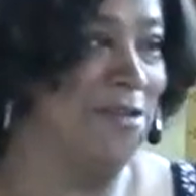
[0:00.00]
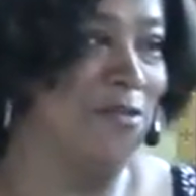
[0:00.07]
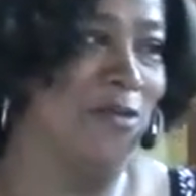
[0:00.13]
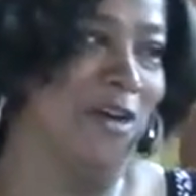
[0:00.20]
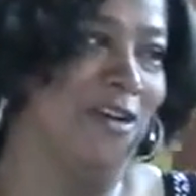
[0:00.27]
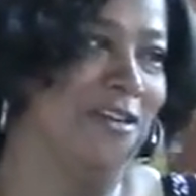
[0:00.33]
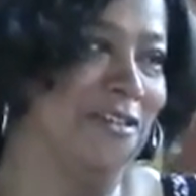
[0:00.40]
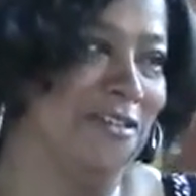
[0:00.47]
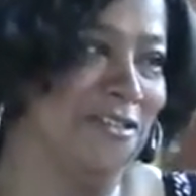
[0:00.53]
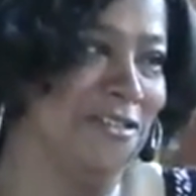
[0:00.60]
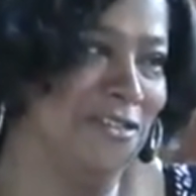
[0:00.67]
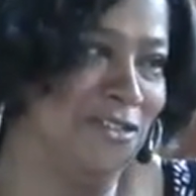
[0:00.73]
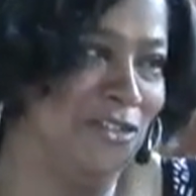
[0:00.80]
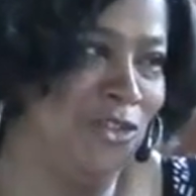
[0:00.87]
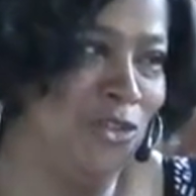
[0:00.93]
Well,
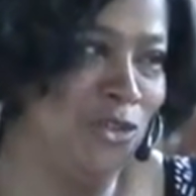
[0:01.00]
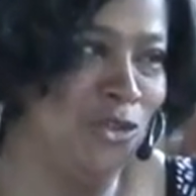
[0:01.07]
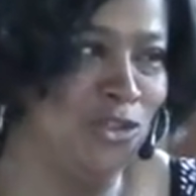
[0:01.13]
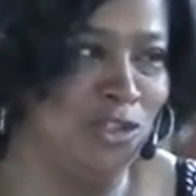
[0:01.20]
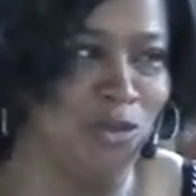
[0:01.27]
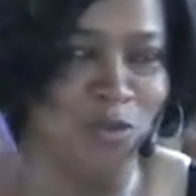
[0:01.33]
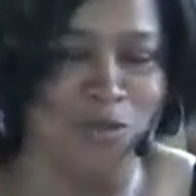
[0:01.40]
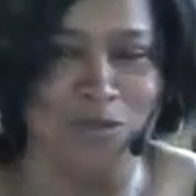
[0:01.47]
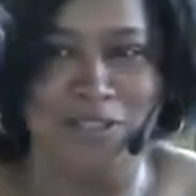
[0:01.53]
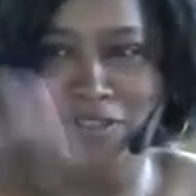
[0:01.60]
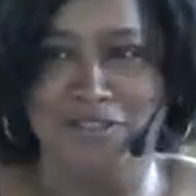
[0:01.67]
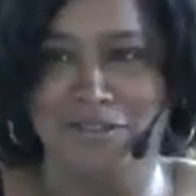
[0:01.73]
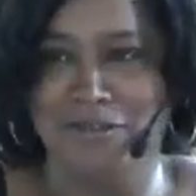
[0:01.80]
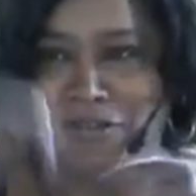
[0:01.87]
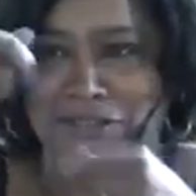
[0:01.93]
you're usually the one who has
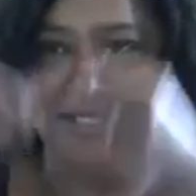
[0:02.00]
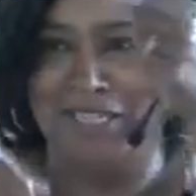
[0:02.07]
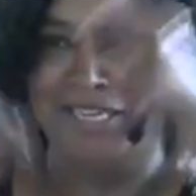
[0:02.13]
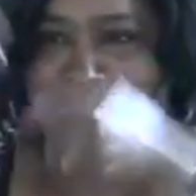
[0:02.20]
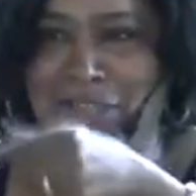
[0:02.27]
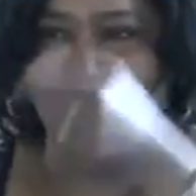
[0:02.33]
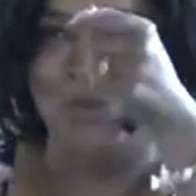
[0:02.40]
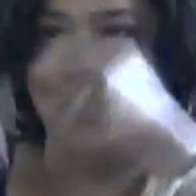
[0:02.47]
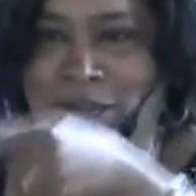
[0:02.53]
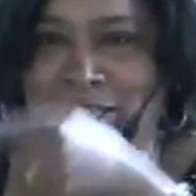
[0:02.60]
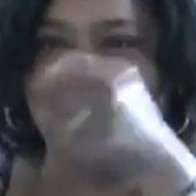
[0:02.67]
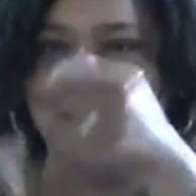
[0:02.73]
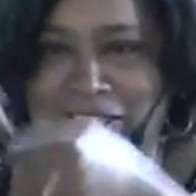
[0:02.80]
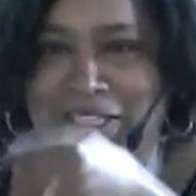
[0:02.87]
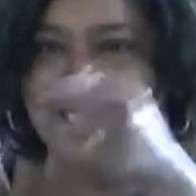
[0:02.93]
to do it. It's like, we're
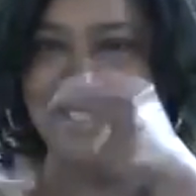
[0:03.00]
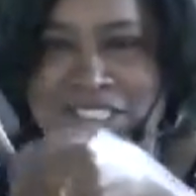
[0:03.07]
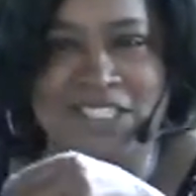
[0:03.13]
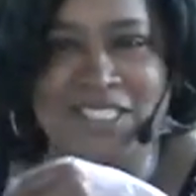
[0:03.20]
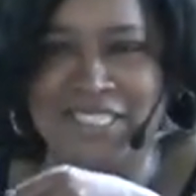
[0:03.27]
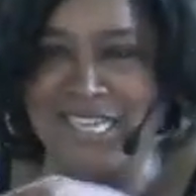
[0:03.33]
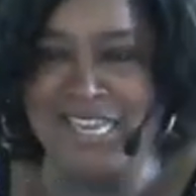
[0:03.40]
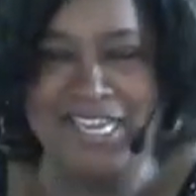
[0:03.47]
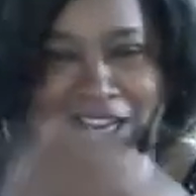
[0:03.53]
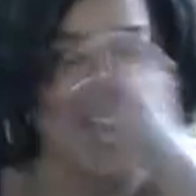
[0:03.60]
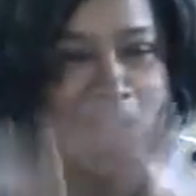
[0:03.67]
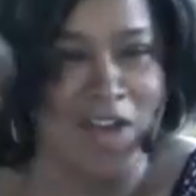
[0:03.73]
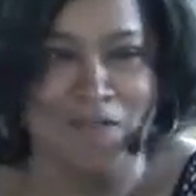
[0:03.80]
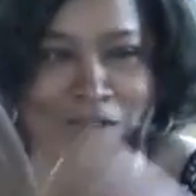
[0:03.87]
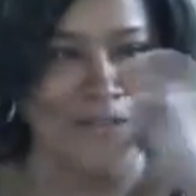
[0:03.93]
at the, just take it
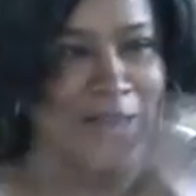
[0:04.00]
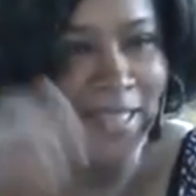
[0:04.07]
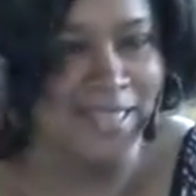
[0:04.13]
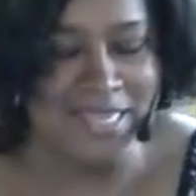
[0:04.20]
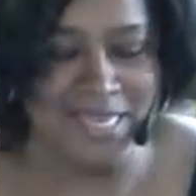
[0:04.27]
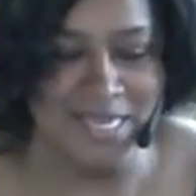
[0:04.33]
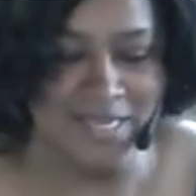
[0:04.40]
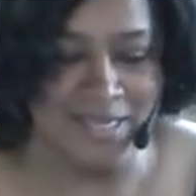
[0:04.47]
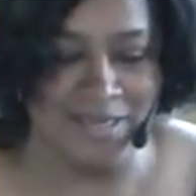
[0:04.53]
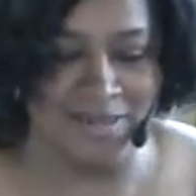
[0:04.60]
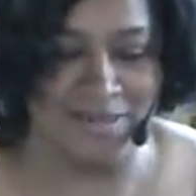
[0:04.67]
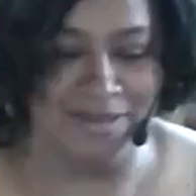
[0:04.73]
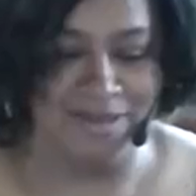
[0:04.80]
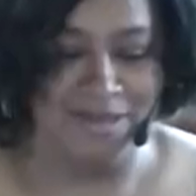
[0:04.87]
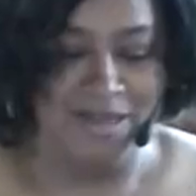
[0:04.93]
off. You're at the
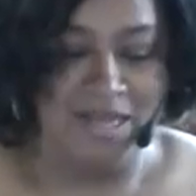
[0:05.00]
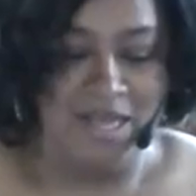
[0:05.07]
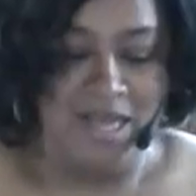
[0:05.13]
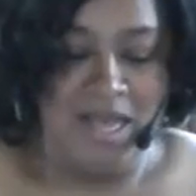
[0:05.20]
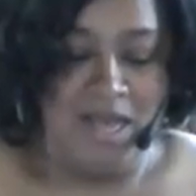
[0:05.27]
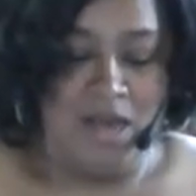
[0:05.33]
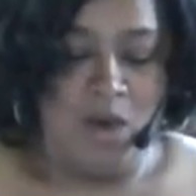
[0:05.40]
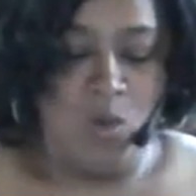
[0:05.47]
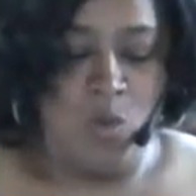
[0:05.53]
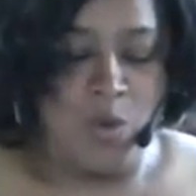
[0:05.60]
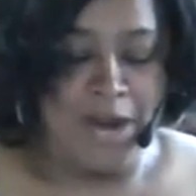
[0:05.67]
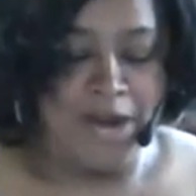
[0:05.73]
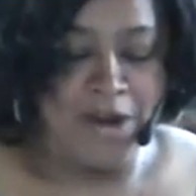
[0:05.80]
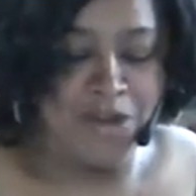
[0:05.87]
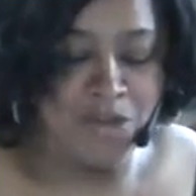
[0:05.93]
end.
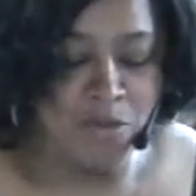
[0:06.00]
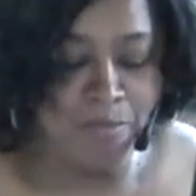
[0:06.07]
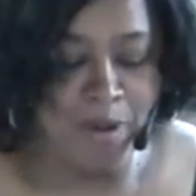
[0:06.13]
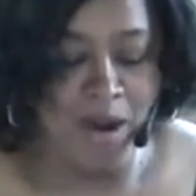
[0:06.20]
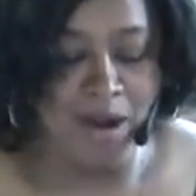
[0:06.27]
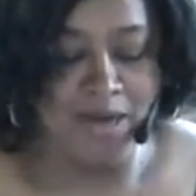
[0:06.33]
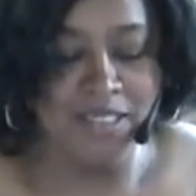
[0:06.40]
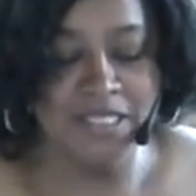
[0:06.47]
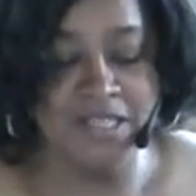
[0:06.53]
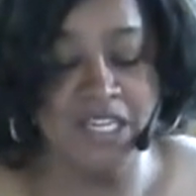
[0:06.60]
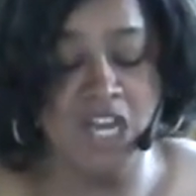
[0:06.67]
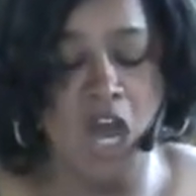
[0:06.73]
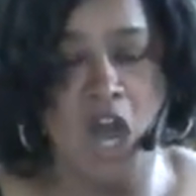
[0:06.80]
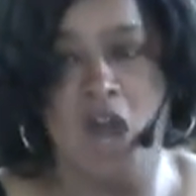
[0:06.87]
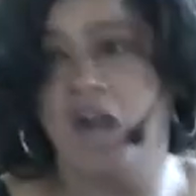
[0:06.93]
Where you parked the
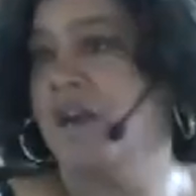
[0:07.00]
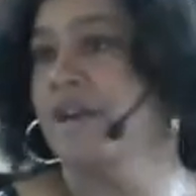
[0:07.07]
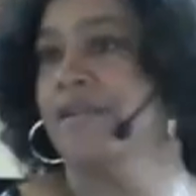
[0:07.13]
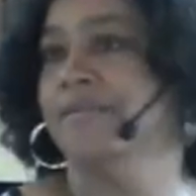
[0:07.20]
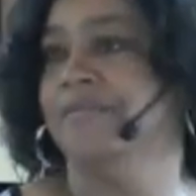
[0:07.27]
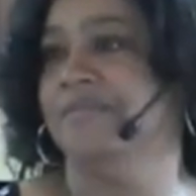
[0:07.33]
car.